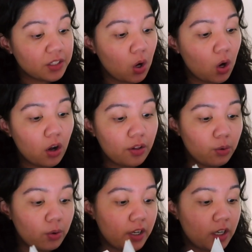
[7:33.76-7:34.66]

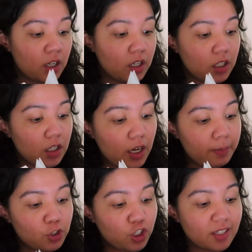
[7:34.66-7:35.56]
Hawthorne
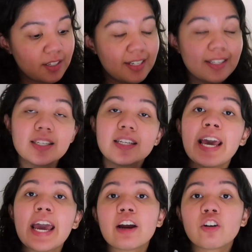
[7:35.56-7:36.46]
just
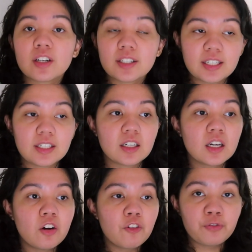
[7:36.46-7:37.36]
disinherited
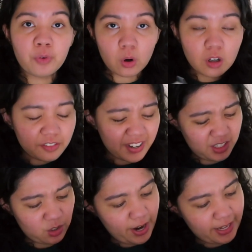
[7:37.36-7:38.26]
4 of
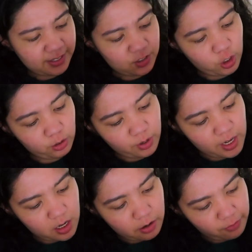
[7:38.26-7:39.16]
his
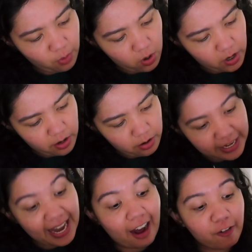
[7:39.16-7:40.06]
grandchildren. 4?
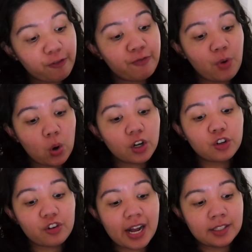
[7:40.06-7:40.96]
Yeah, 4
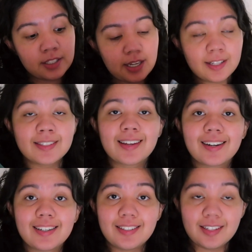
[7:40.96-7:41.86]
grandsons that
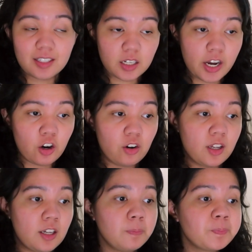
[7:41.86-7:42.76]
he
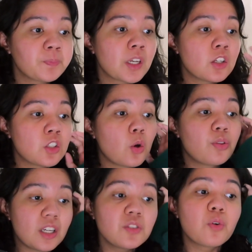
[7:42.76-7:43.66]
disinherited. So
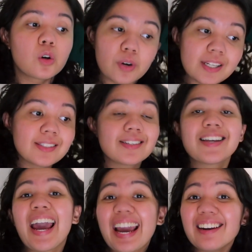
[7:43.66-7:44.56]
these 4 grandsons
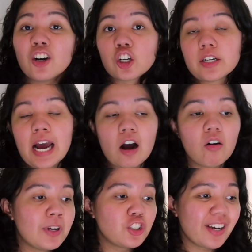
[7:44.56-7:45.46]
hate her
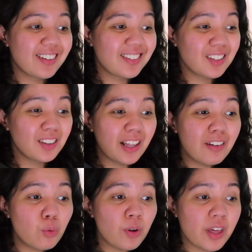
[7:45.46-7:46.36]
now, and she has to
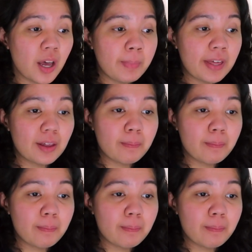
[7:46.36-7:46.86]
live with them in the